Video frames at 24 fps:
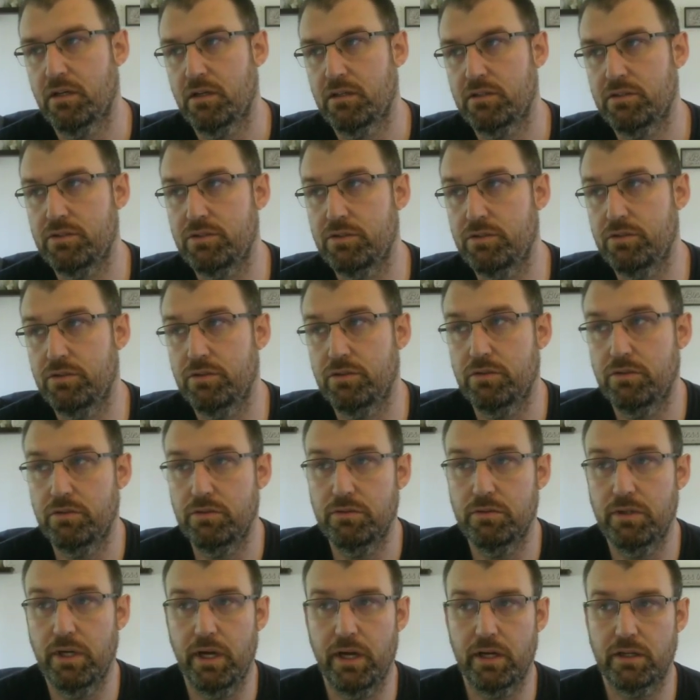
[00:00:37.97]

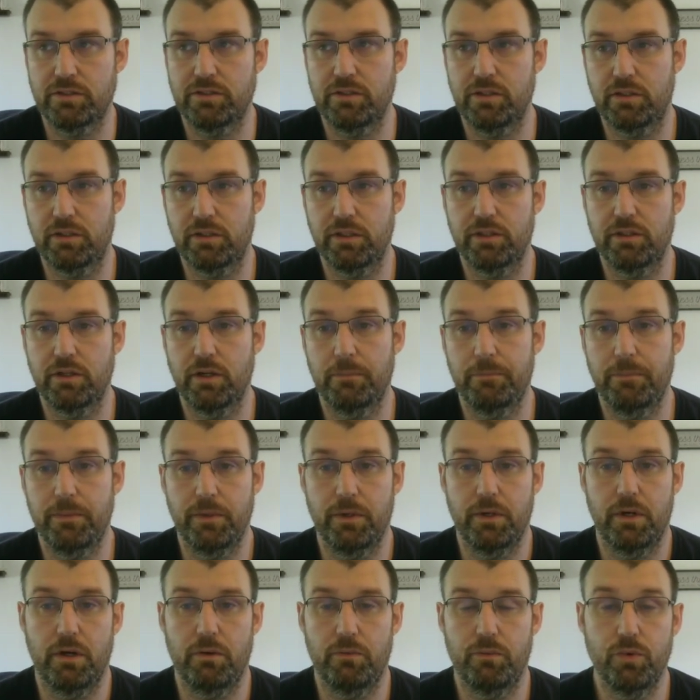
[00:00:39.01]
to actually clear up
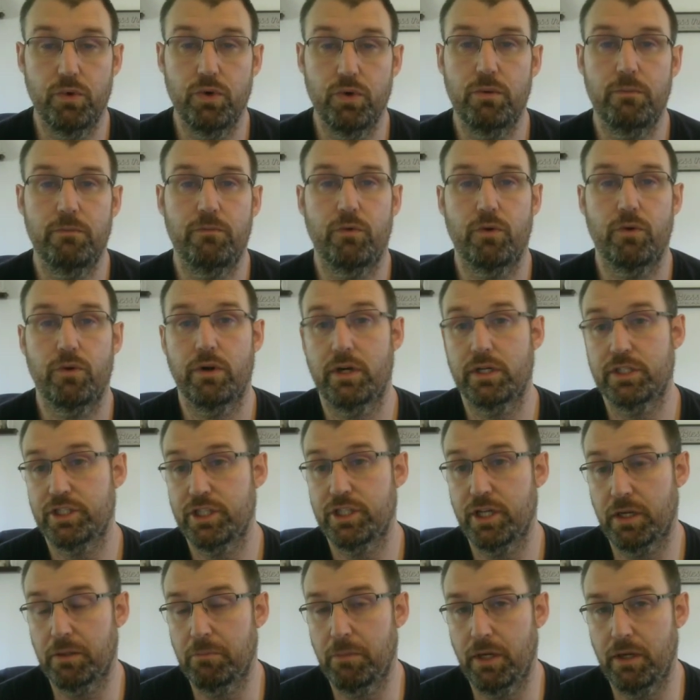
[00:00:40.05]
room for a
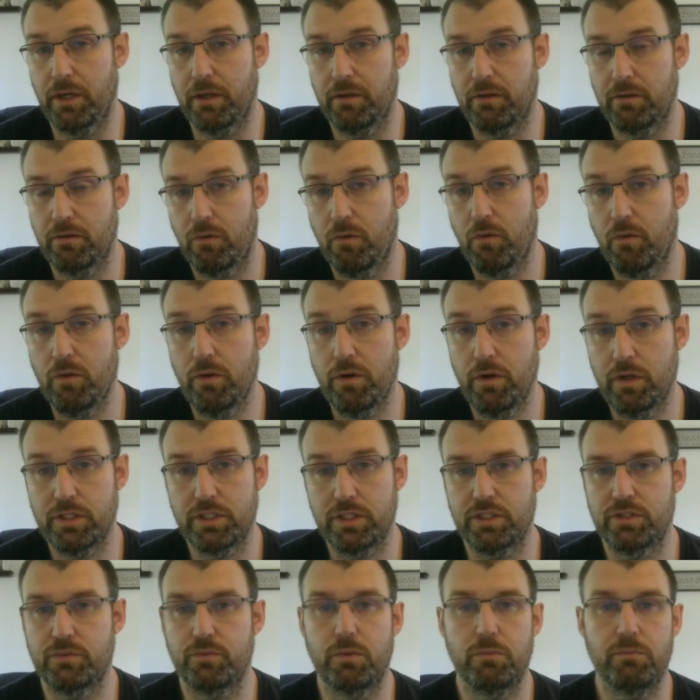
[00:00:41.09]
checkmate or
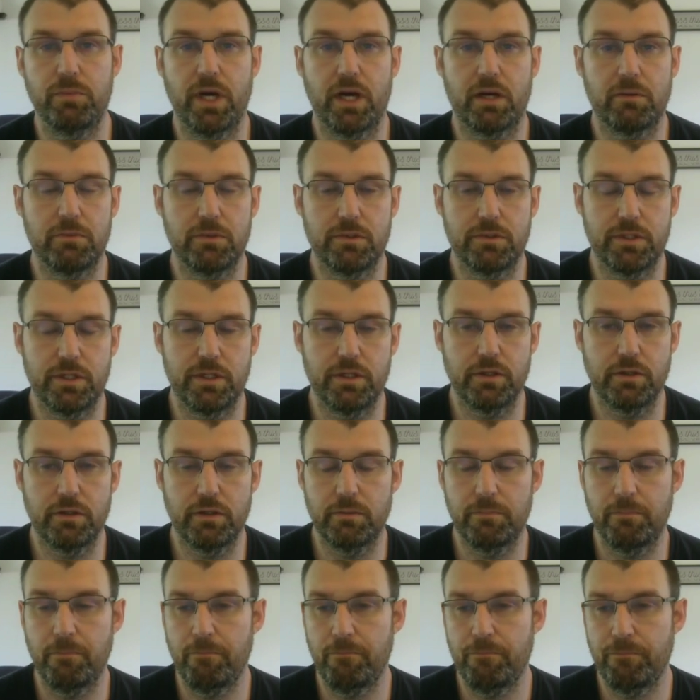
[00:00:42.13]
just win back material.
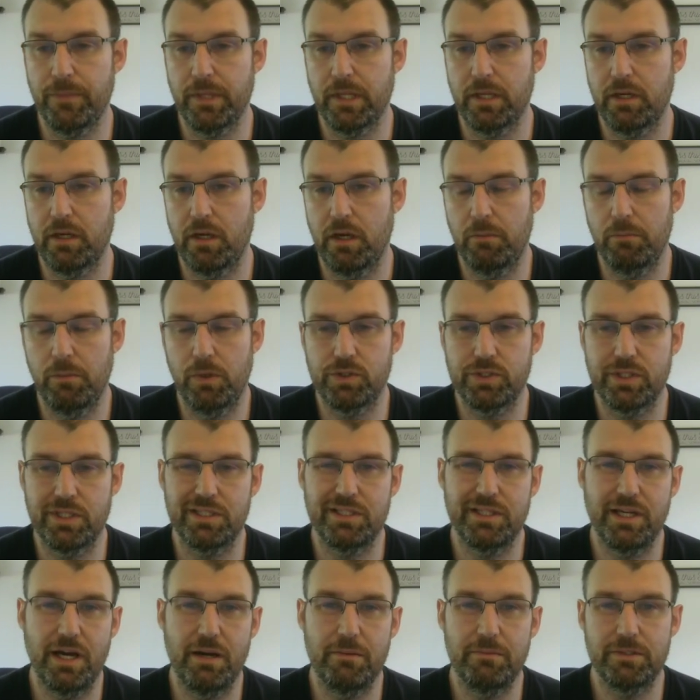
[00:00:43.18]
And most of
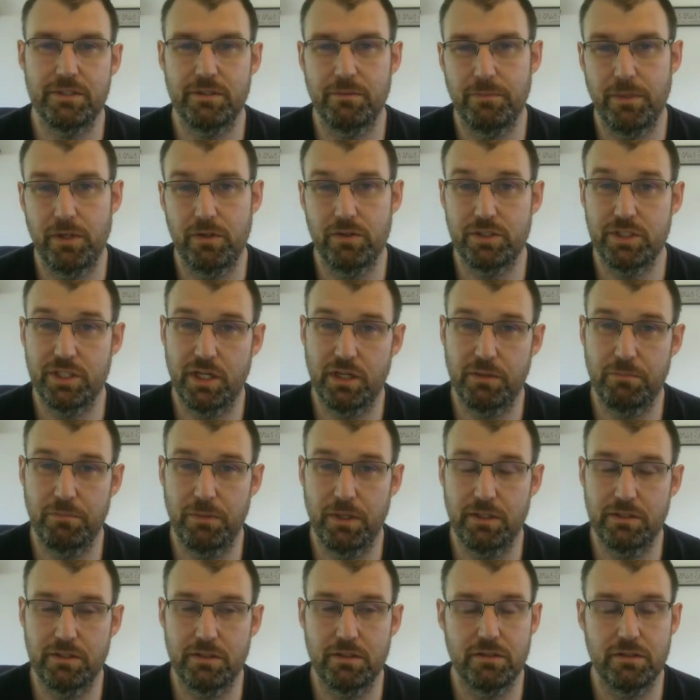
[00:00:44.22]
the time it's about
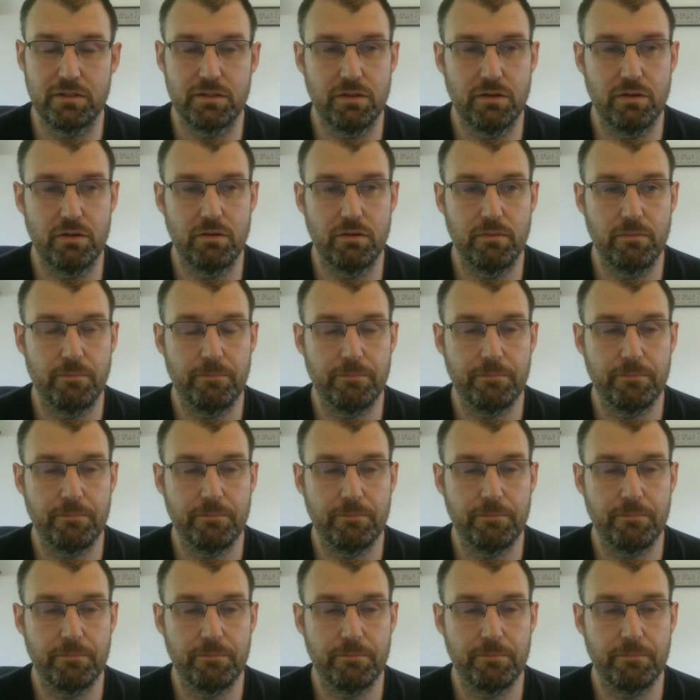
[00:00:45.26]
checkmates. So,